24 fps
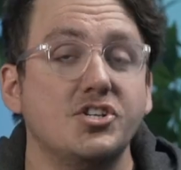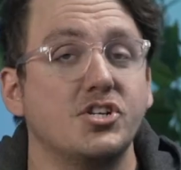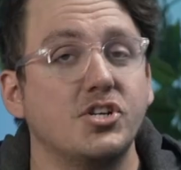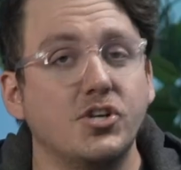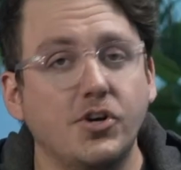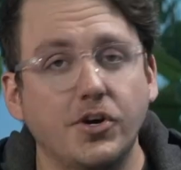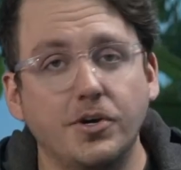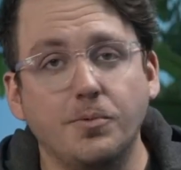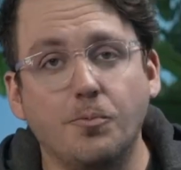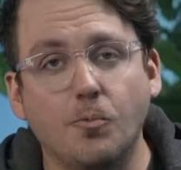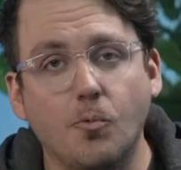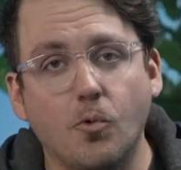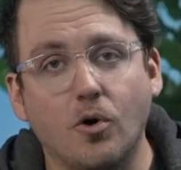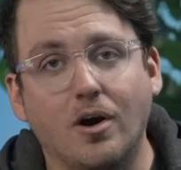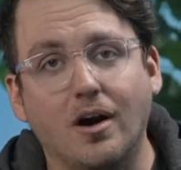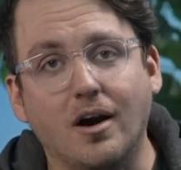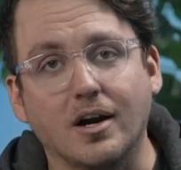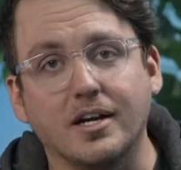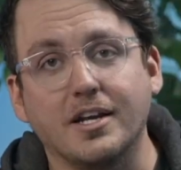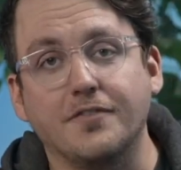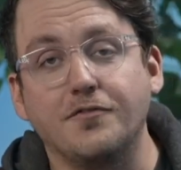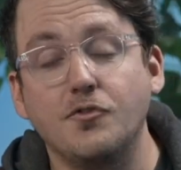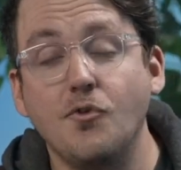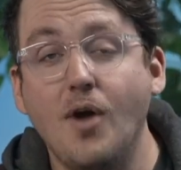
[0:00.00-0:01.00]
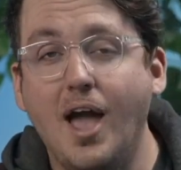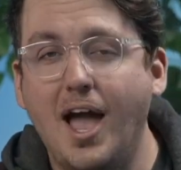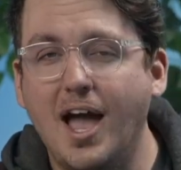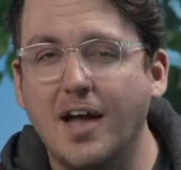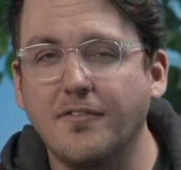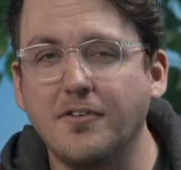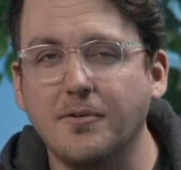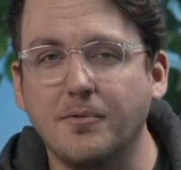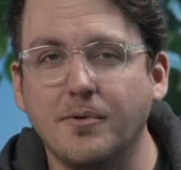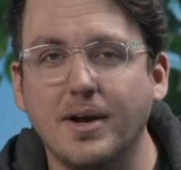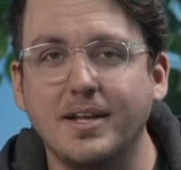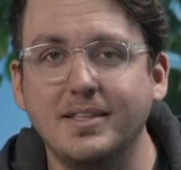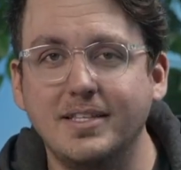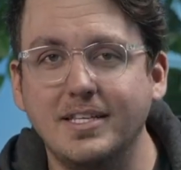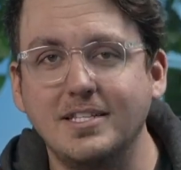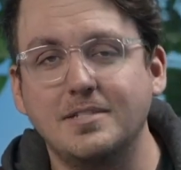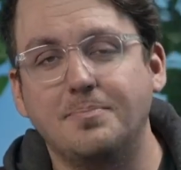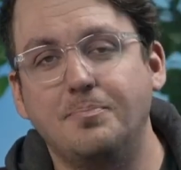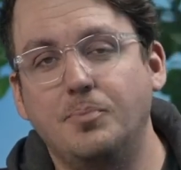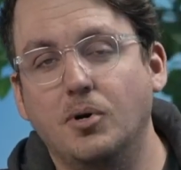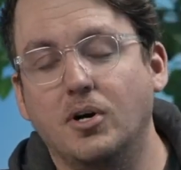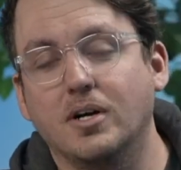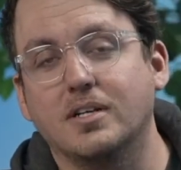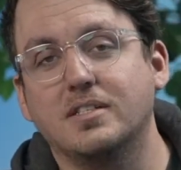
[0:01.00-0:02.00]
good work. If you haven't read these
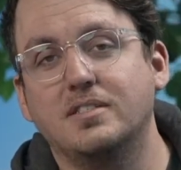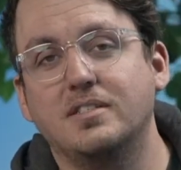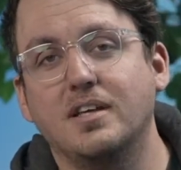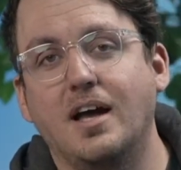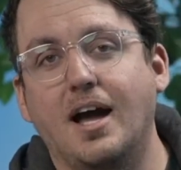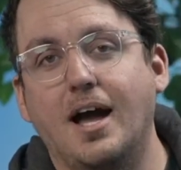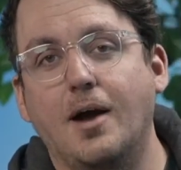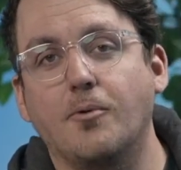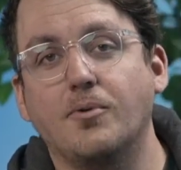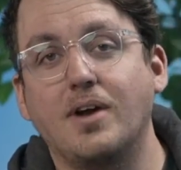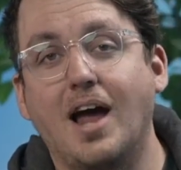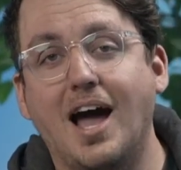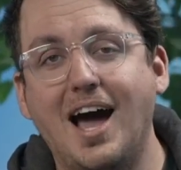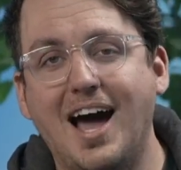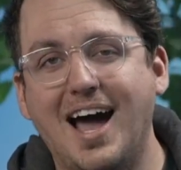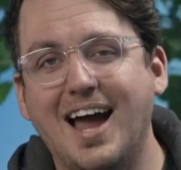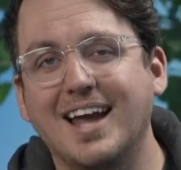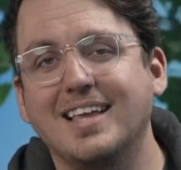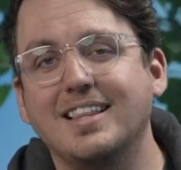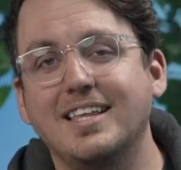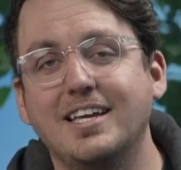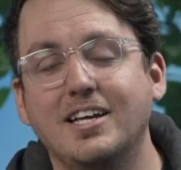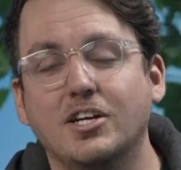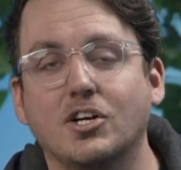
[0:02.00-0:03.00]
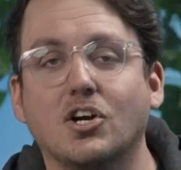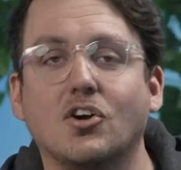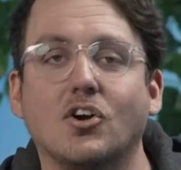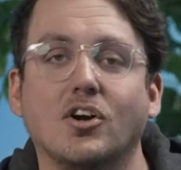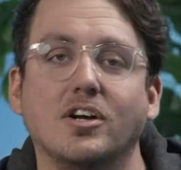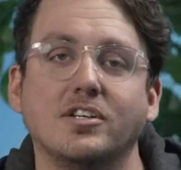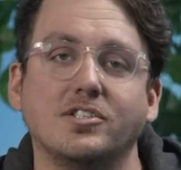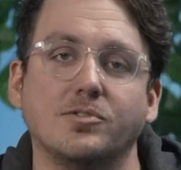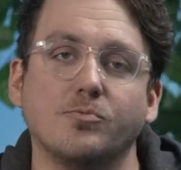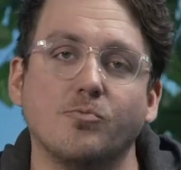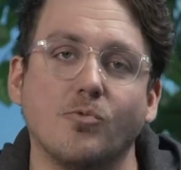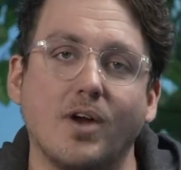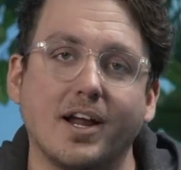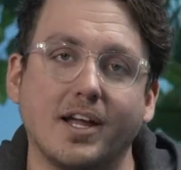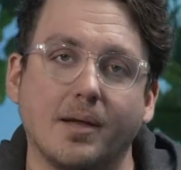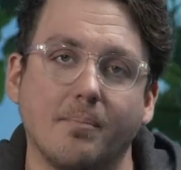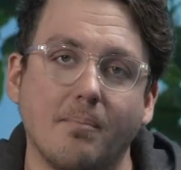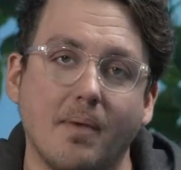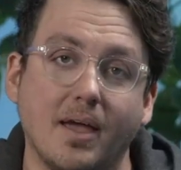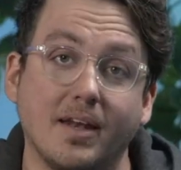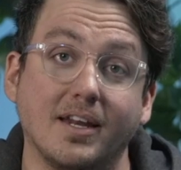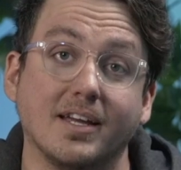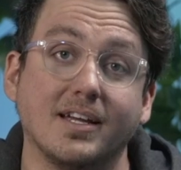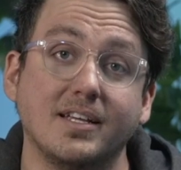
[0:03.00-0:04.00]
books, I would highly encourage and
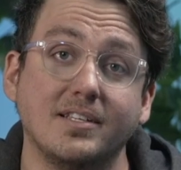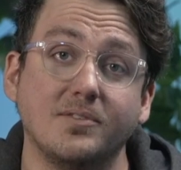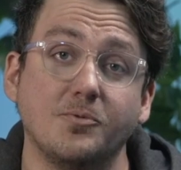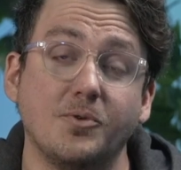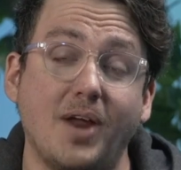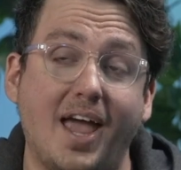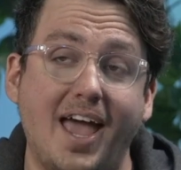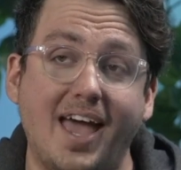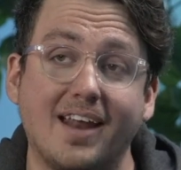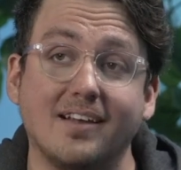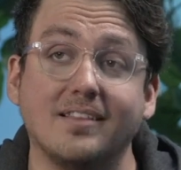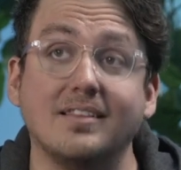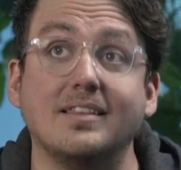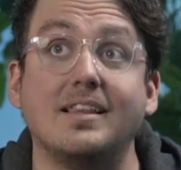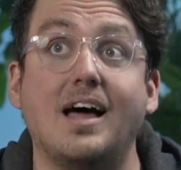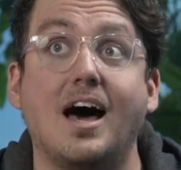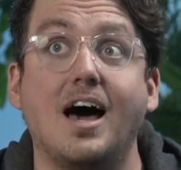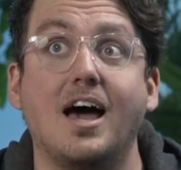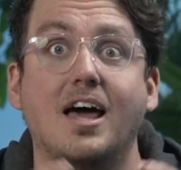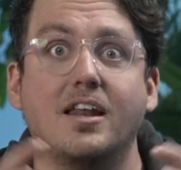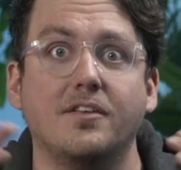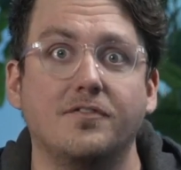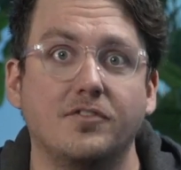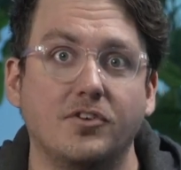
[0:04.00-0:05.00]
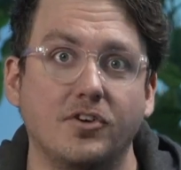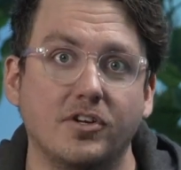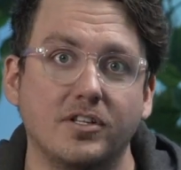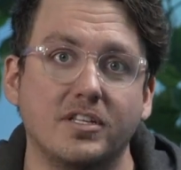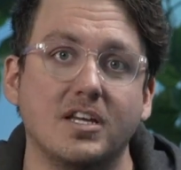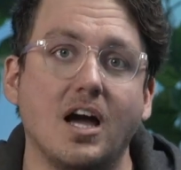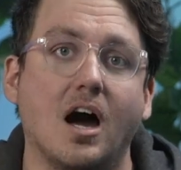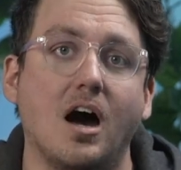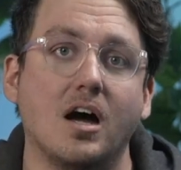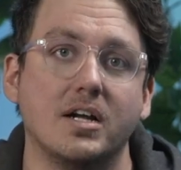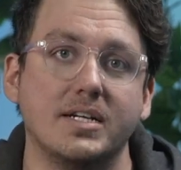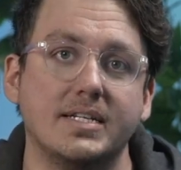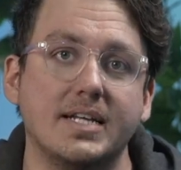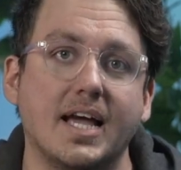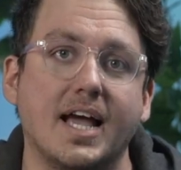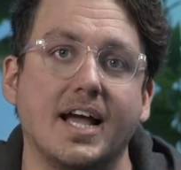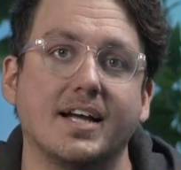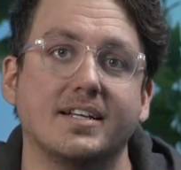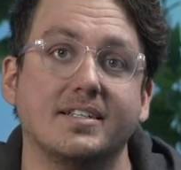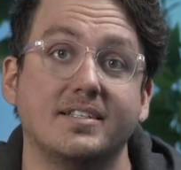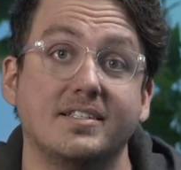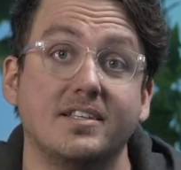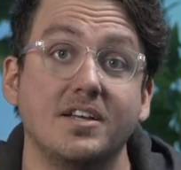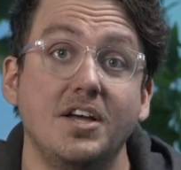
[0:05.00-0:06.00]
recommend it, because it would add a lot of good
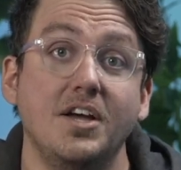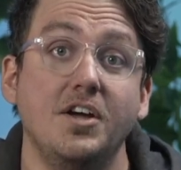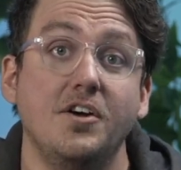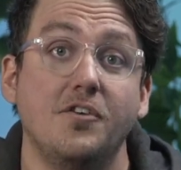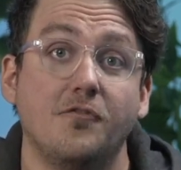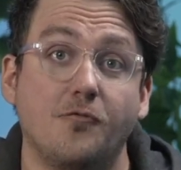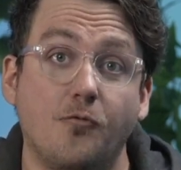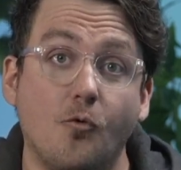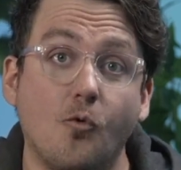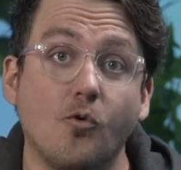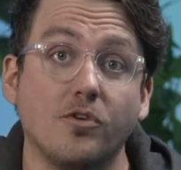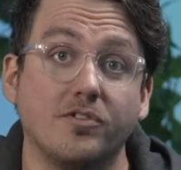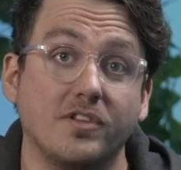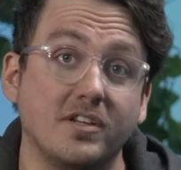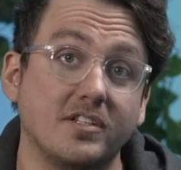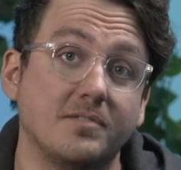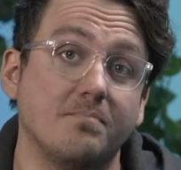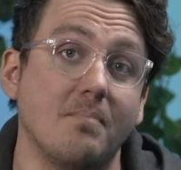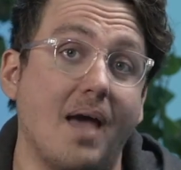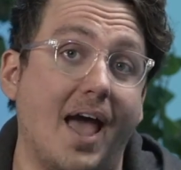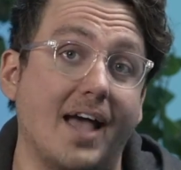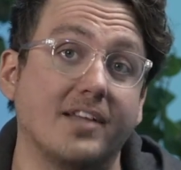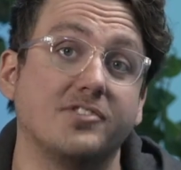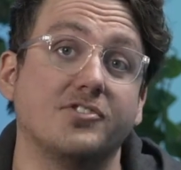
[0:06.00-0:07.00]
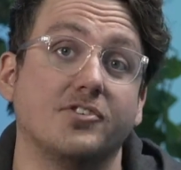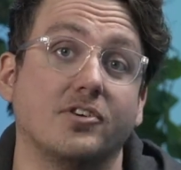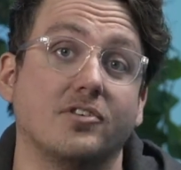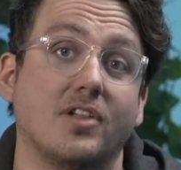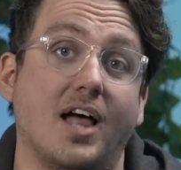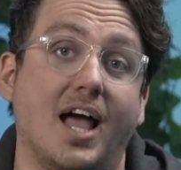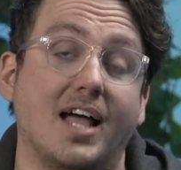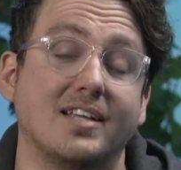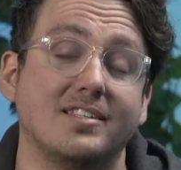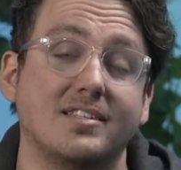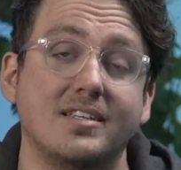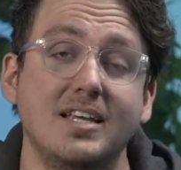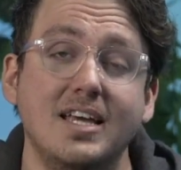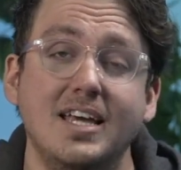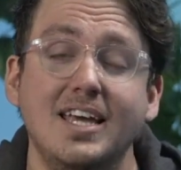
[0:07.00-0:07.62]
context for this masterclass.